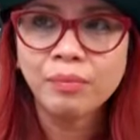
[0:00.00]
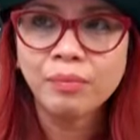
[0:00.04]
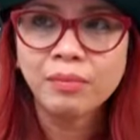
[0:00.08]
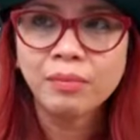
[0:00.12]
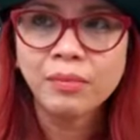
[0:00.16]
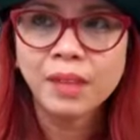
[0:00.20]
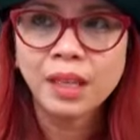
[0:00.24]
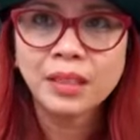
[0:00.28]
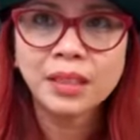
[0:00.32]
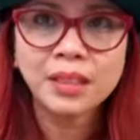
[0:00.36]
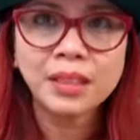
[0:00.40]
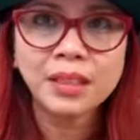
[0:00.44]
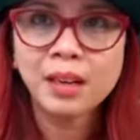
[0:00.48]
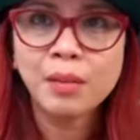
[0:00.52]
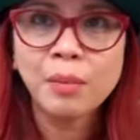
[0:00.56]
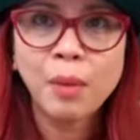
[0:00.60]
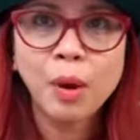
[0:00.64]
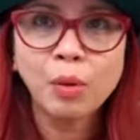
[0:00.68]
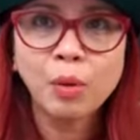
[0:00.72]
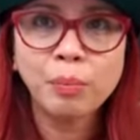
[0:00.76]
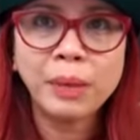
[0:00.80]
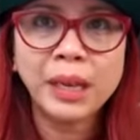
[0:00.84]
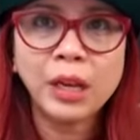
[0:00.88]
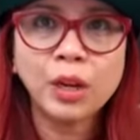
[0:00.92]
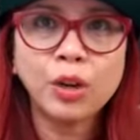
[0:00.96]
it's not
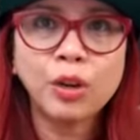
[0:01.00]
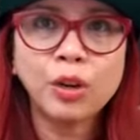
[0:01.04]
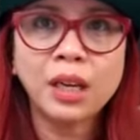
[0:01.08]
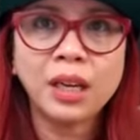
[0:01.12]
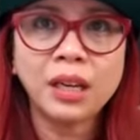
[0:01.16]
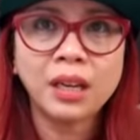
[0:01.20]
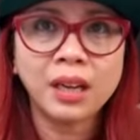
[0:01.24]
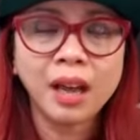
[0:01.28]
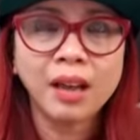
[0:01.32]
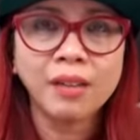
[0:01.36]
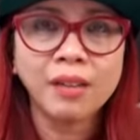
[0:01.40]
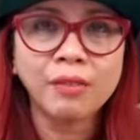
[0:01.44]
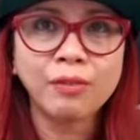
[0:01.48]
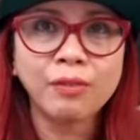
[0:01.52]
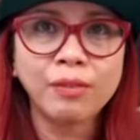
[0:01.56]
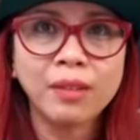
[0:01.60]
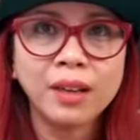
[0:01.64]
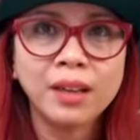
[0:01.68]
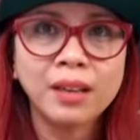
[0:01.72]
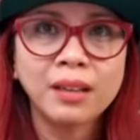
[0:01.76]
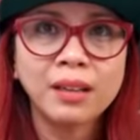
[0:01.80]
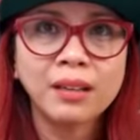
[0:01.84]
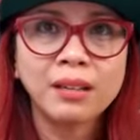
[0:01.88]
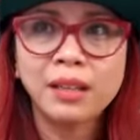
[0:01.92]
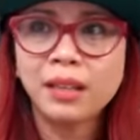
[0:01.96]
about being good enough
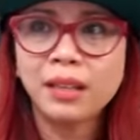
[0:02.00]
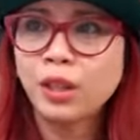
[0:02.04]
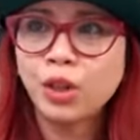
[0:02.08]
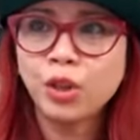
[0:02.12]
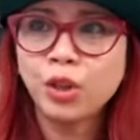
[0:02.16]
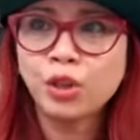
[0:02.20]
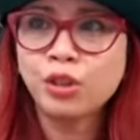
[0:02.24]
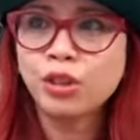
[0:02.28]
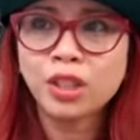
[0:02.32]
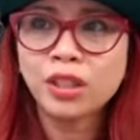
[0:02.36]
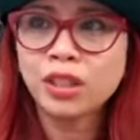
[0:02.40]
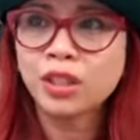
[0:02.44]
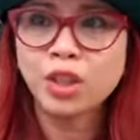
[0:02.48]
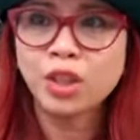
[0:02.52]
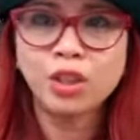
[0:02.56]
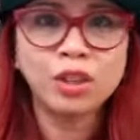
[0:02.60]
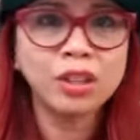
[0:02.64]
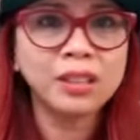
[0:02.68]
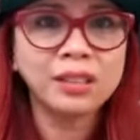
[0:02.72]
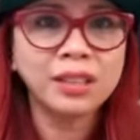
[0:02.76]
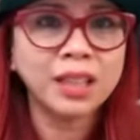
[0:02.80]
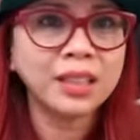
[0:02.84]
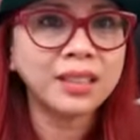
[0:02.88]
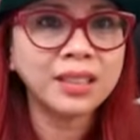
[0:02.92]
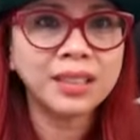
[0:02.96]
you're just
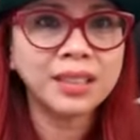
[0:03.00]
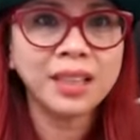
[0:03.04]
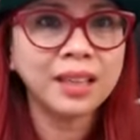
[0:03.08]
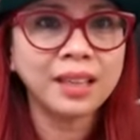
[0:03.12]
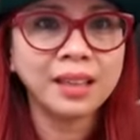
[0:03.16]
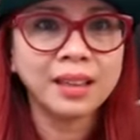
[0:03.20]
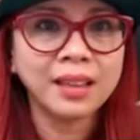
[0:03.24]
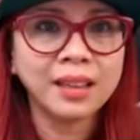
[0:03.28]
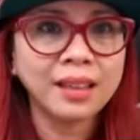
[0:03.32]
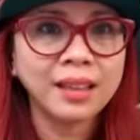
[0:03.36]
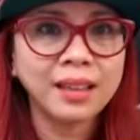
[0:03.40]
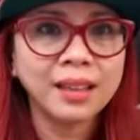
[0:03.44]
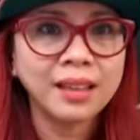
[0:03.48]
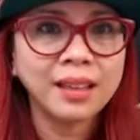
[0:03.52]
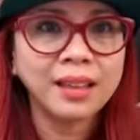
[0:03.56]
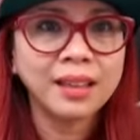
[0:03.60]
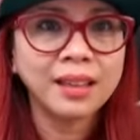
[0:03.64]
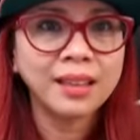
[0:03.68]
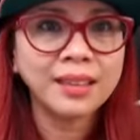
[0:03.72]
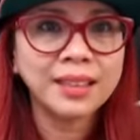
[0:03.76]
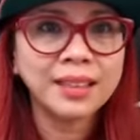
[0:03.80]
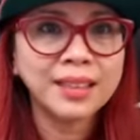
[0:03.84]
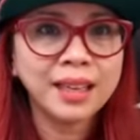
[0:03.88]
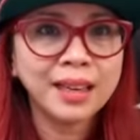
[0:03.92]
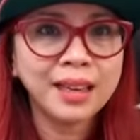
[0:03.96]
good that's it
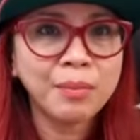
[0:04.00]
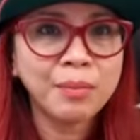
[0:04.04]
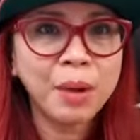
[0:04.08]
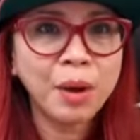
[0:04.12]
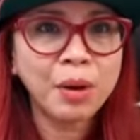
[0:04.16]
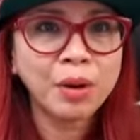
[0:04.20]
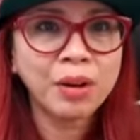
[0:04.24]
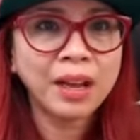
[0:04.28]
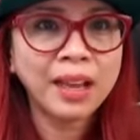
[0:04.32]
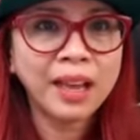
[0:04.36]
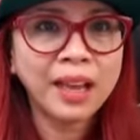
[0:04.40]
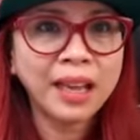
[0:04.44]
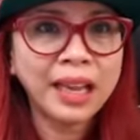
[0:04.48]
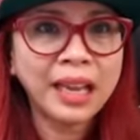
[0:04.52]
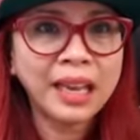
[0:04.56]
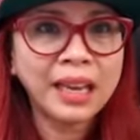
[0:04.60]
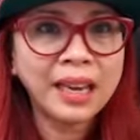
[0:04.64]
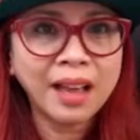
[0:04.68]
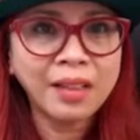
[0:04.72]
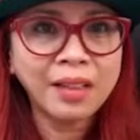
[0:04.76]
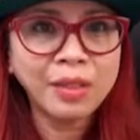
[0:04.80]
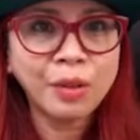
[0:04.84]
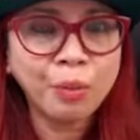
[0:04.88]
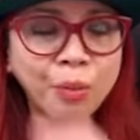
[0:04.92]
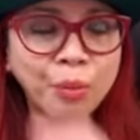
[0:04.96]
it's not about
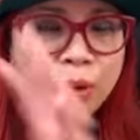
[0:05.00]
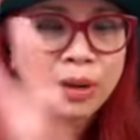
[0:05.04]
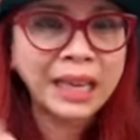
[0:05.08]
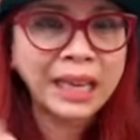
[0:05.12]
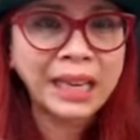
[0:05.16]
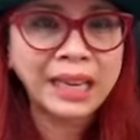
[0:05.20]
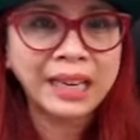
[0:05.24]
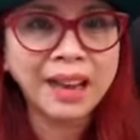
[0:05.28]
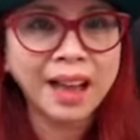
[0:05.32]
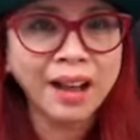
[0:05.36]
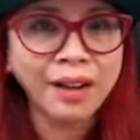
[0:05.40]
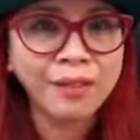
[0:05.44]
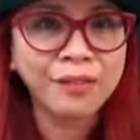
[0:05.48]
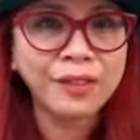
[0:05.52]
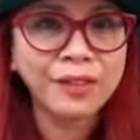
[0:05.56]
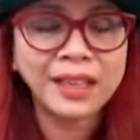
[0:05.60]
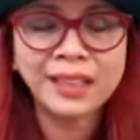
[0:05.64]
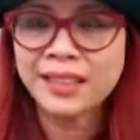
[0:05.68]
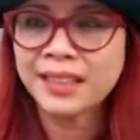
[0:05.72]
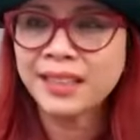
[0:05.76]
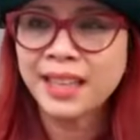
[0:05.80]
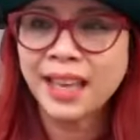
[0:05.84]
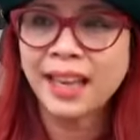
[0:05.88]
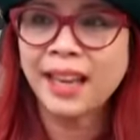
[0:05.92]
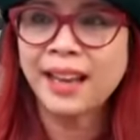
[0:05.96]
in the word enough
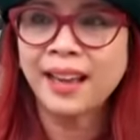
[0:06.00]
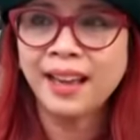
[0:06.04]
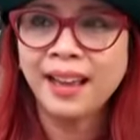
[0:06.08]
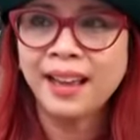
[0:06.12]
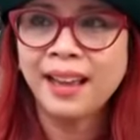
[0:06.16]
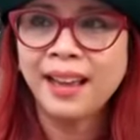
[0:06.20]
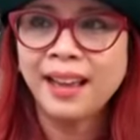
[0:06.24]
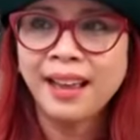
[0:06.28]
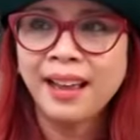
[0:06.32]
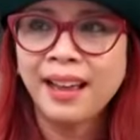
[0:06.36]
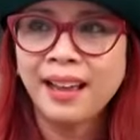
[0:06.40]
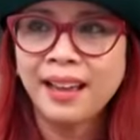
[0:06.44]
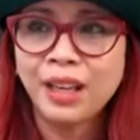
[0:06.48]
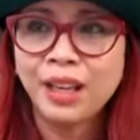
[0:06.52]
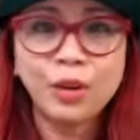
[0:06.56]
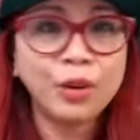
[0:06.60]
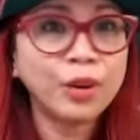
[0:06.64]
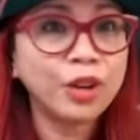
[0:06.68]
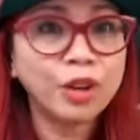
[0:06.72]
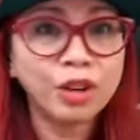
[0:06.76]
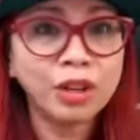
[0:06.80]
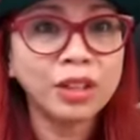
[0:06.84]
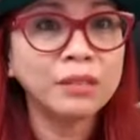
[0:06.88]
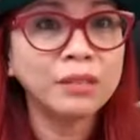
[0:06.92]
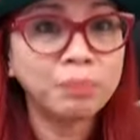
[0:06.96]
it's like
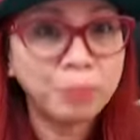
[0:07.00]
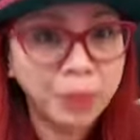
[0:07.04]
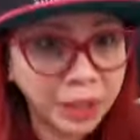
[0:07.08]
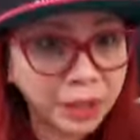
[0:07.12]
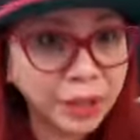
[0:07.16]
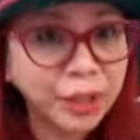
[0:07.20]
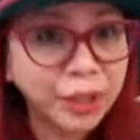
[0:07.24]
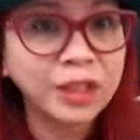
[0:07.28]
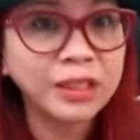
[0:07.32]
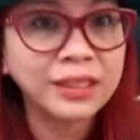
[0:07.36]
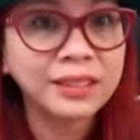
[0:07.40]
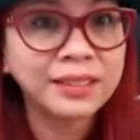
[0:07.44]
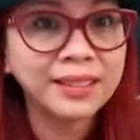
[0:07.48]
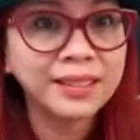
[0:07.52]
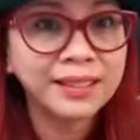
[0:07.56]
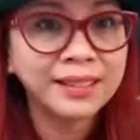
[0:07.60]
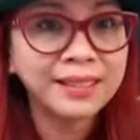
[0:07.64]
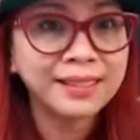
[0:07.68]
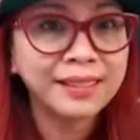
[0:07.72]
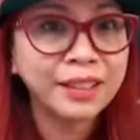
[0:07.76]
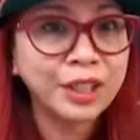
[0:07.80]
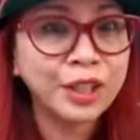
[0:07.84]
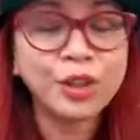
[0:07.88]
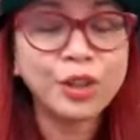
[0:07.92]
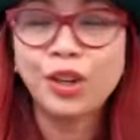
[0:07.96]
you're good period
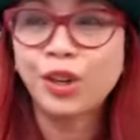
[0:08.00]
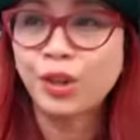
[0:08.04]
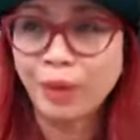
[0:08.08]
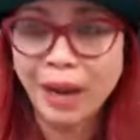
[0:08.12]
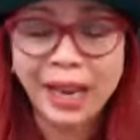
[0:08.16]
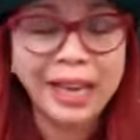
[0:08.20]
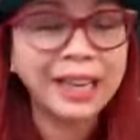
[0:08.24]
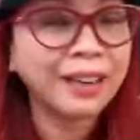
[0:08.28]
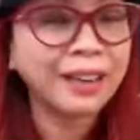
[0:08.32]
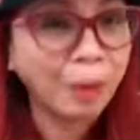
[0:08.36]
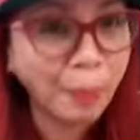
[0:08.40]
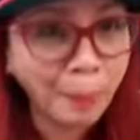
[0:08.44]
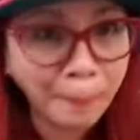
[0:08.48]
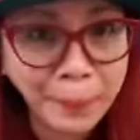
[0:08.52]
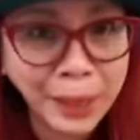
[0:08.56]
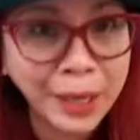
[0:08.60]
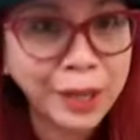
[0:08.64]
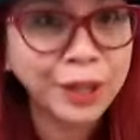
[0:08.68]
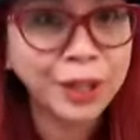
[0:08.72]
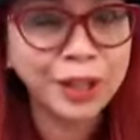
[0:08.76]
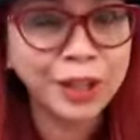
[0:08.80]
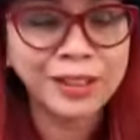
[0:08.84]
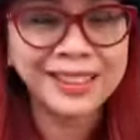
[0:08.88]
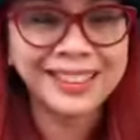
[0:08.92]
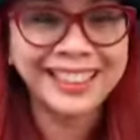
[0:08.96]
you're great
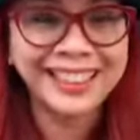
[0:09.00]
period